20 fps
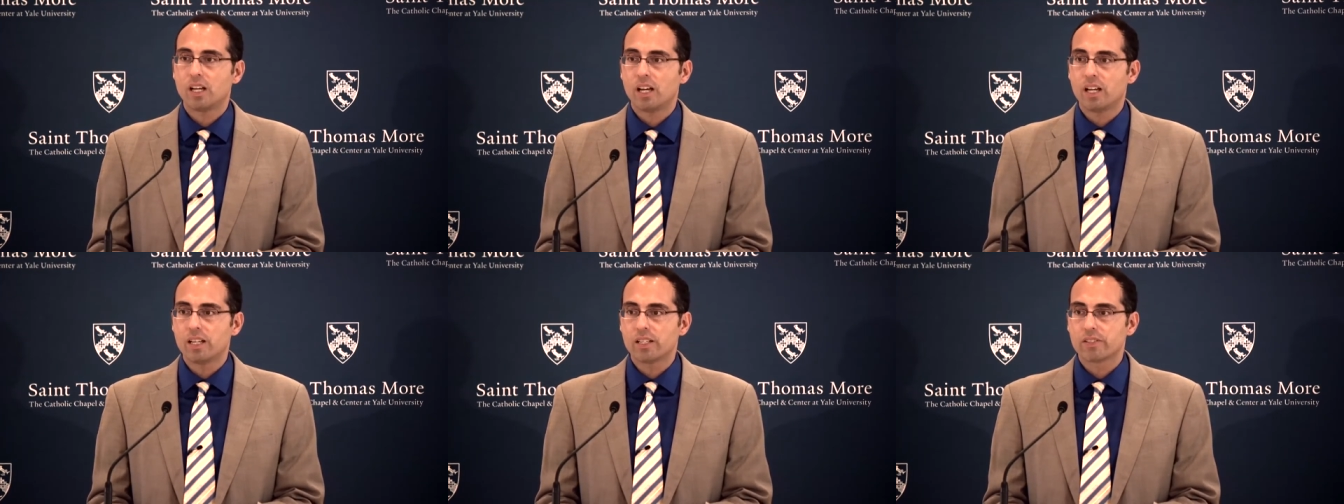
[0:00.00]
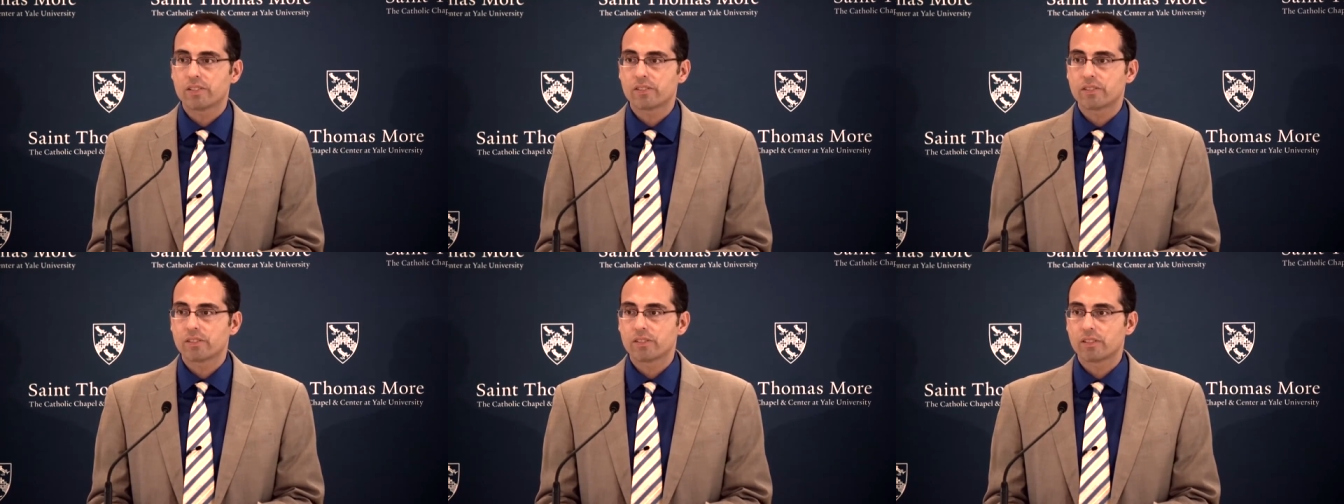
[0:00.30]

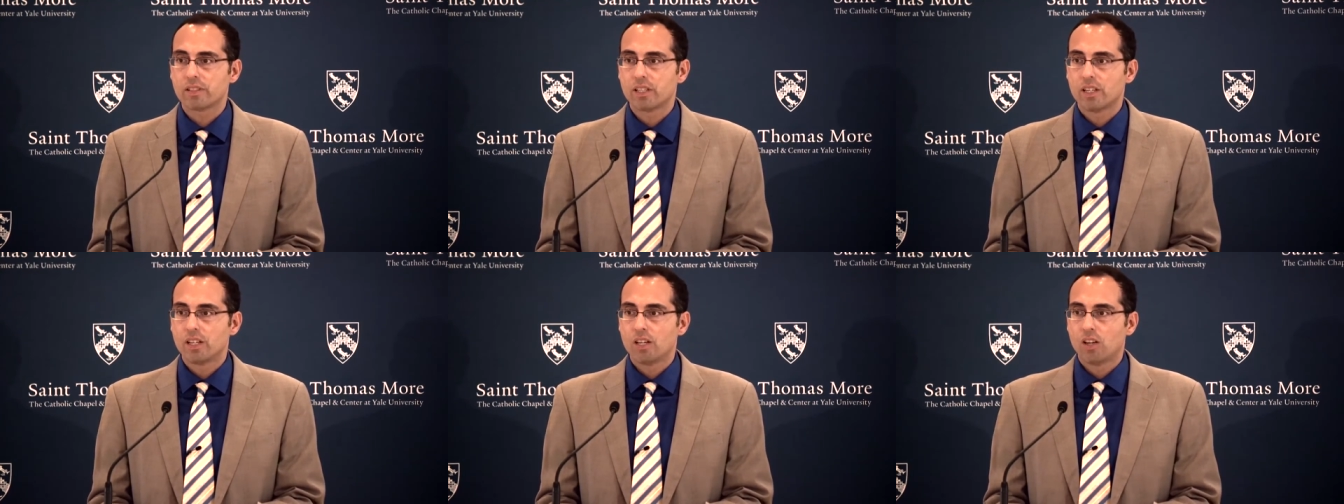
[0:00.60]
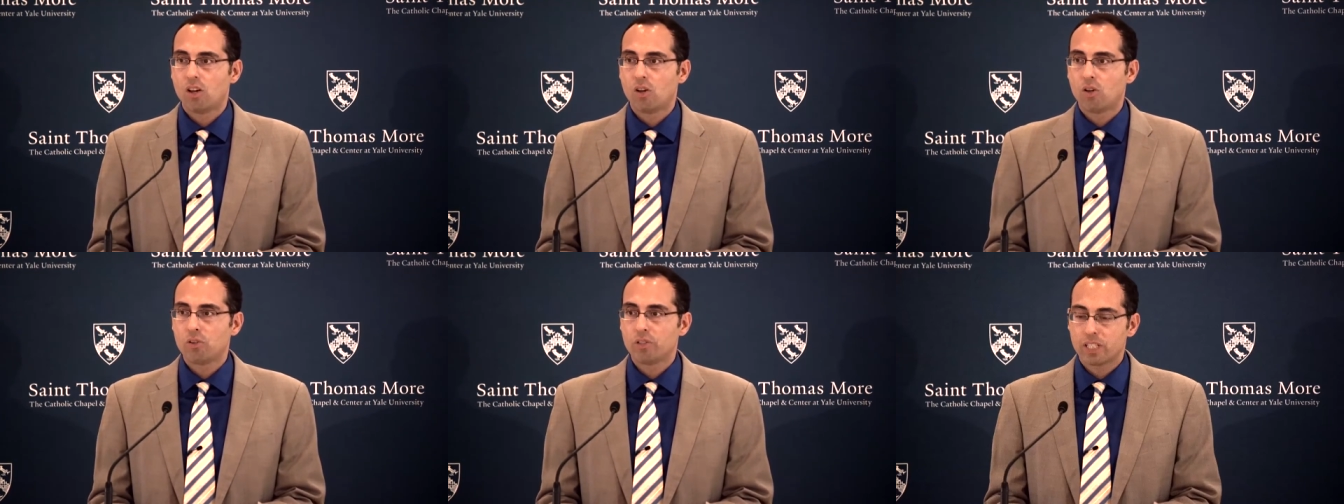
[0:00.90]
us,
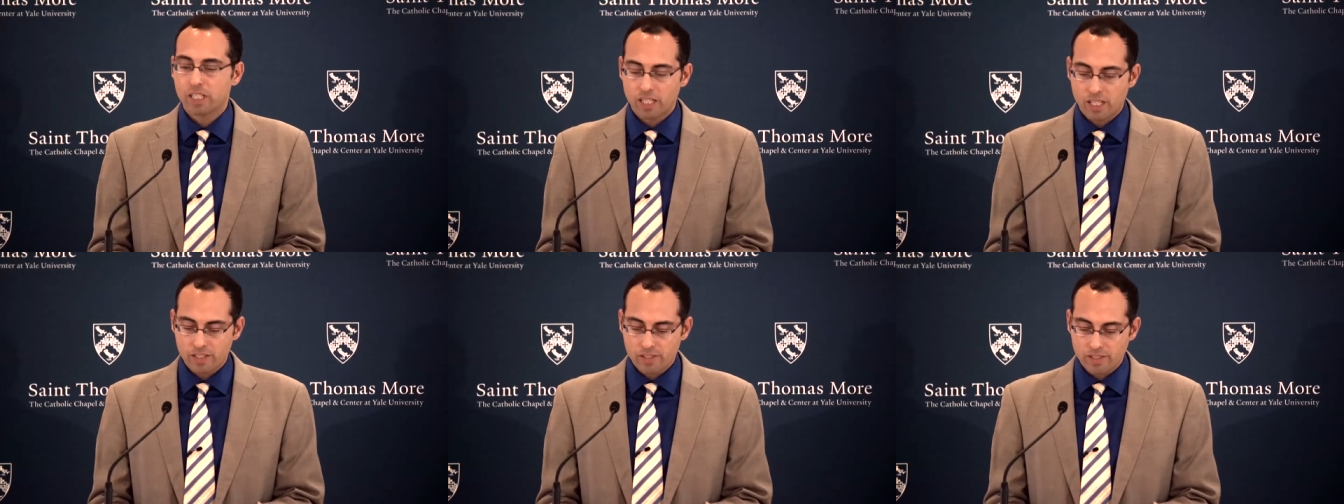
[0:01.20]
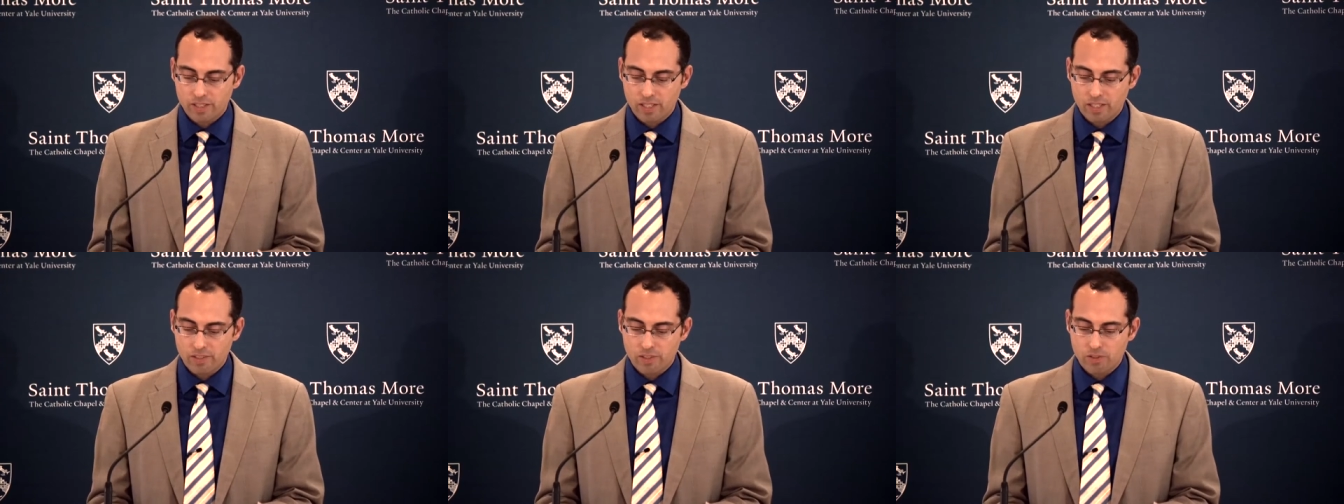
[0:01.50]
holding
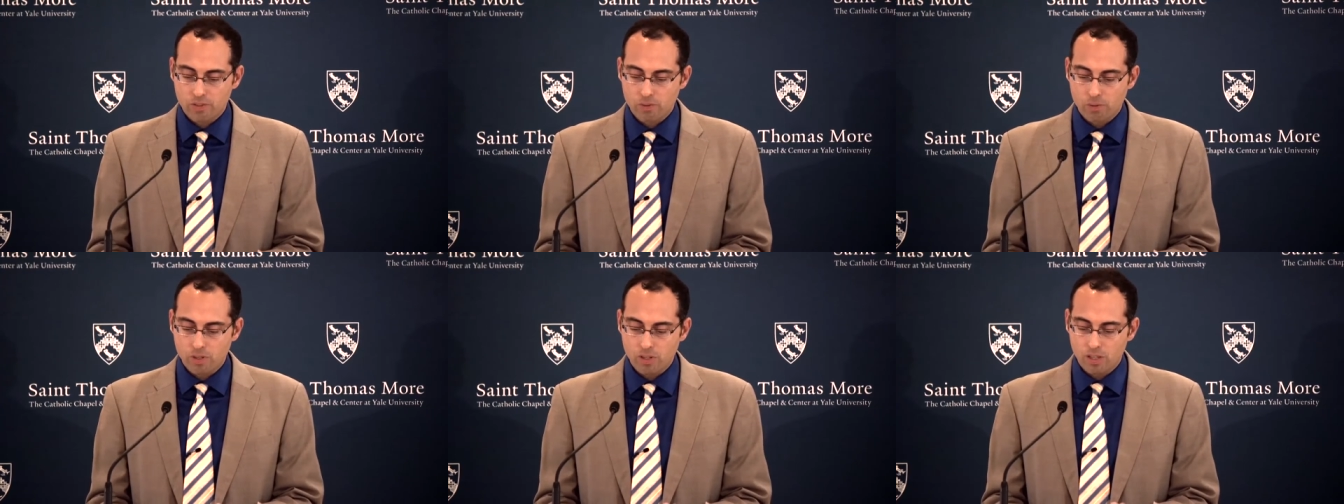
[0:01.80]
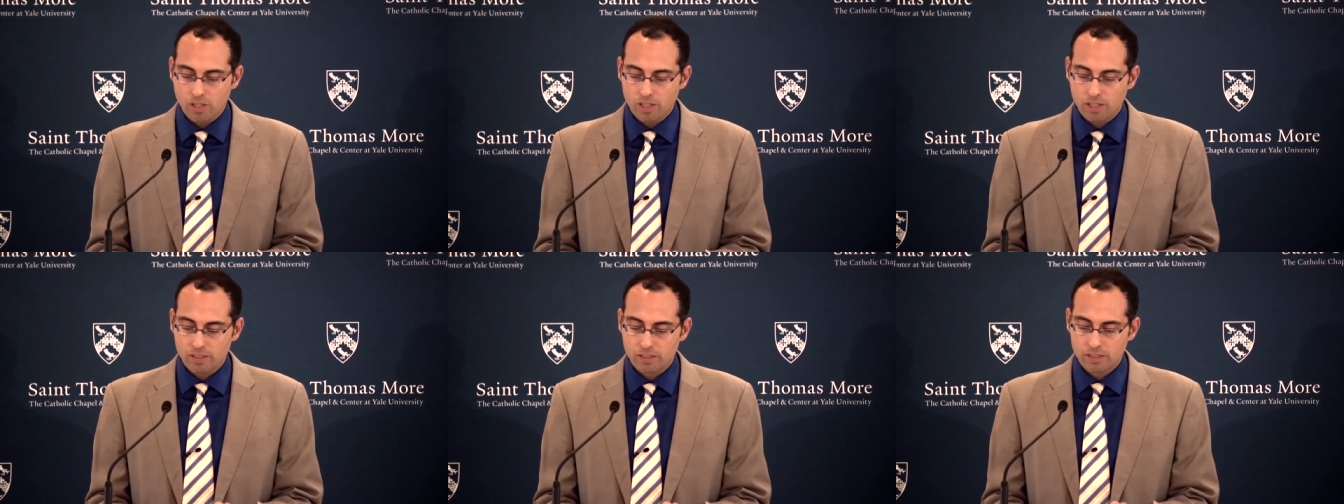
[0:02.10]
us in its
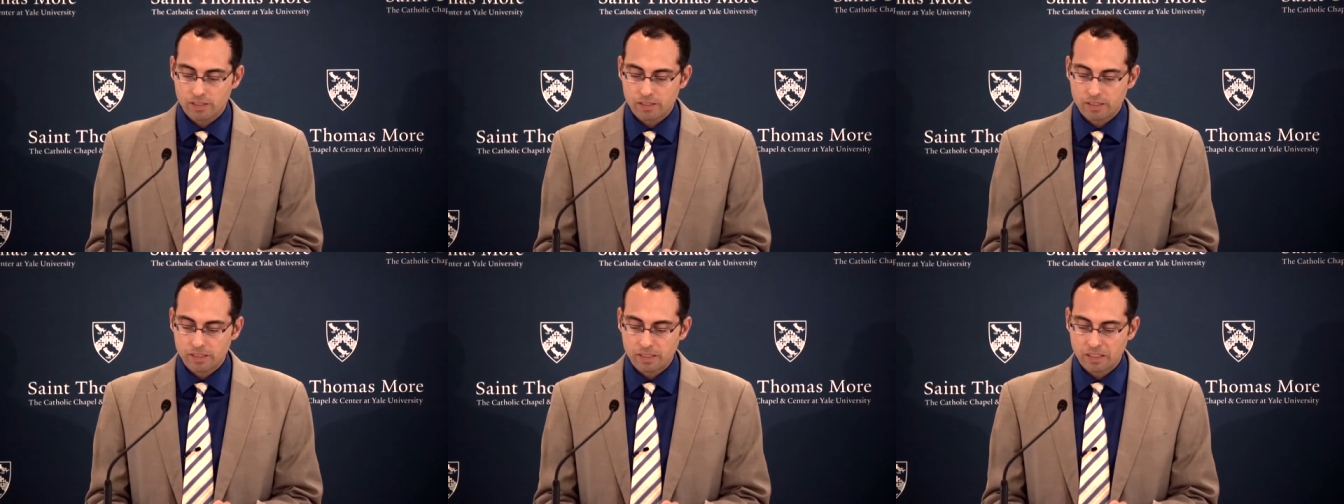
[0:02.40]
thrall